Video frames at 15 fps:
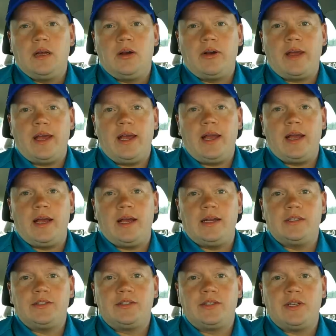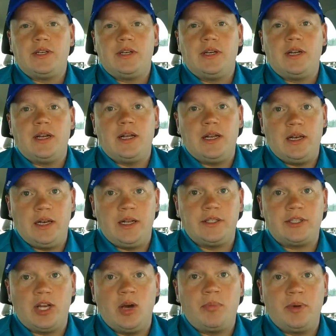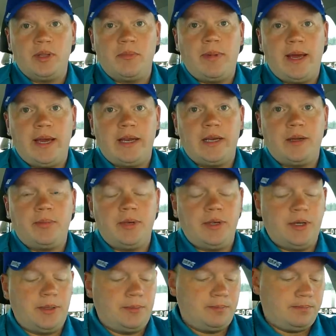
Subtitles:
Okay, guys, let's open the bag up here